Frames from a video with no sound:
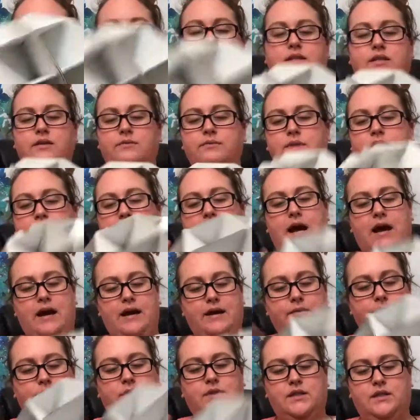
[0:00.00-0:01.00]

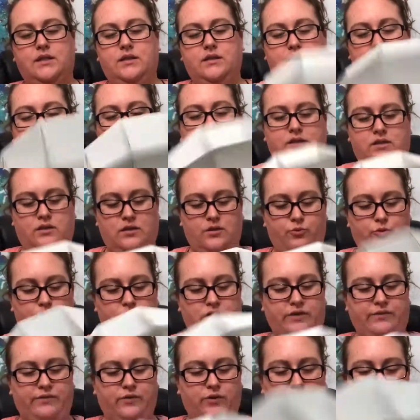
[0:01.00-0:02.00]
sometimes things look more
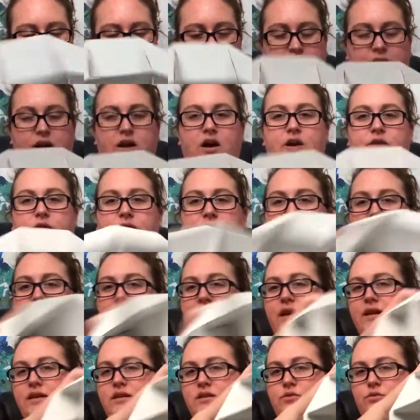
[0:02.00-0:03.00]
difficult than they are.
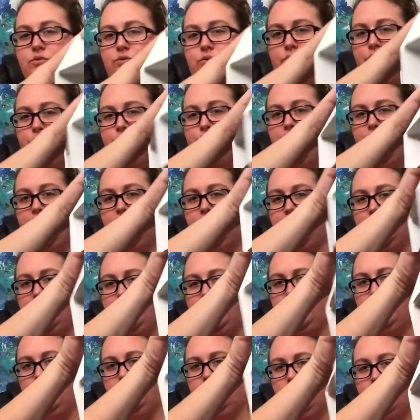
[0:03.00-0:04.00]
That is
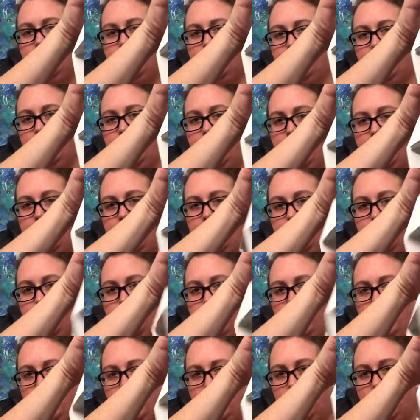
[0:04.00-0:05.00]
really kind of
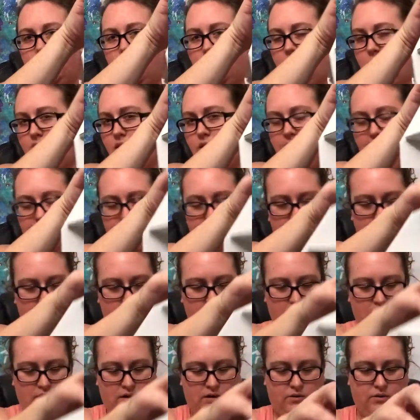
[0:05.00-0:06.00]
cool. Okay,
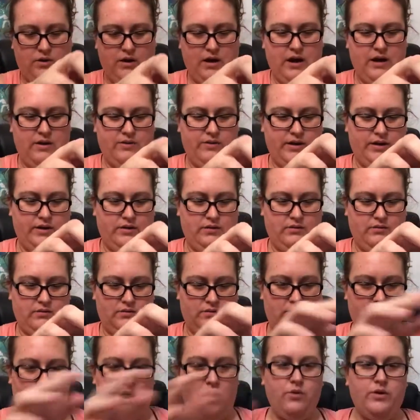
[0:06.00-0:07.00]
I wonder how it,
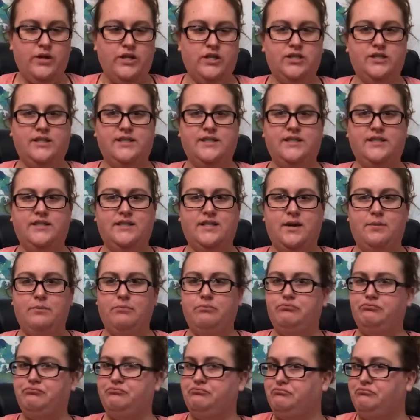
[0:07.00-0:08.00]
oh, it just sits up.